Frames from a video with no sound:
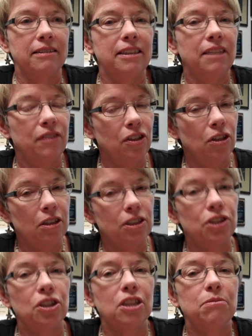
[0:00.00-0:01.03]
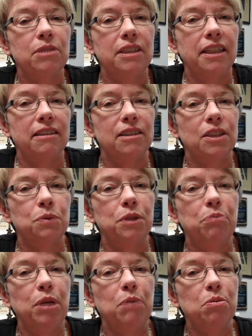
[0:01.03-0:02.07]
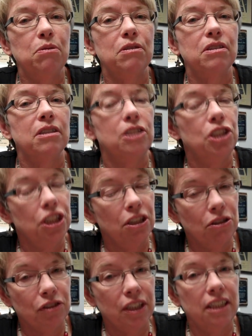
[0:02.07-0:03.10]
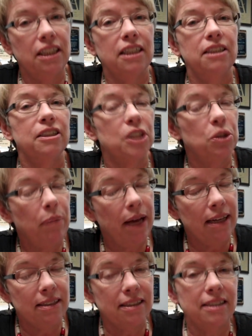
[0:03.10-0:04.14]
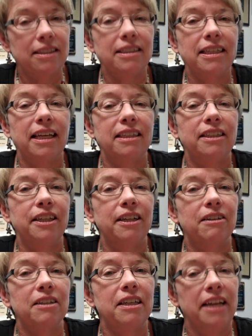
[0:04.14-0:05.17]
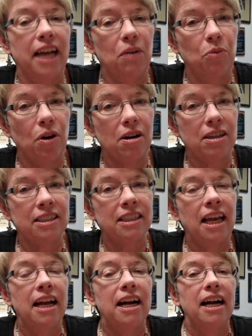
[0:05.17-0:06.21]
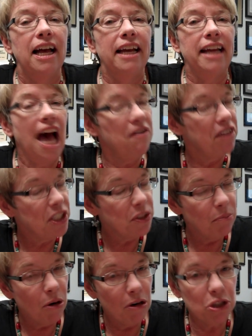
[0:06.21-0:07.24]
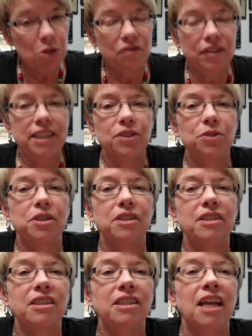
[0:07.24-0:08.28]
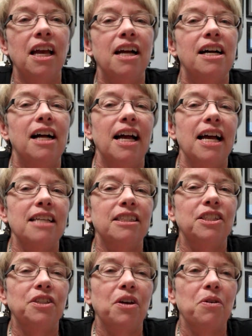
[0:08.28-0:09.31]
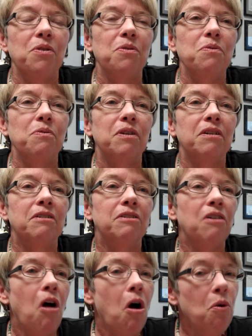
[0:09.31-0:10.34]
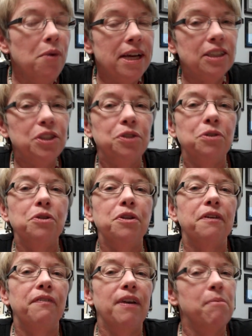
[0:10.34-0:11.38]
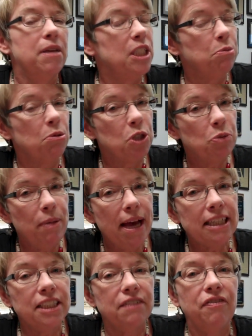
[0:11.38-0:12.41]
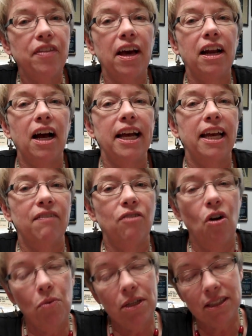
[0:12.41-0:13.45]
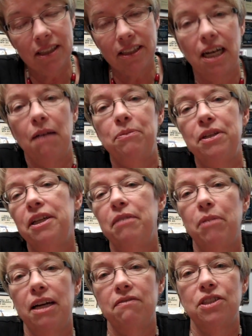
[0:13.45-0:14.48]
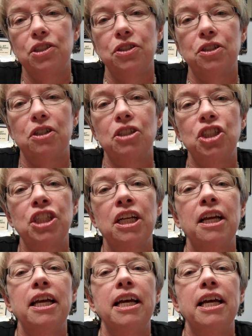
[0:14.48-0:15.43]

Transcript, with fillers: difficult circumstances with people's children and their spouses and their networks, and having to marshal resources. And so, owing to the feminist perspective that I have always adopted in my research,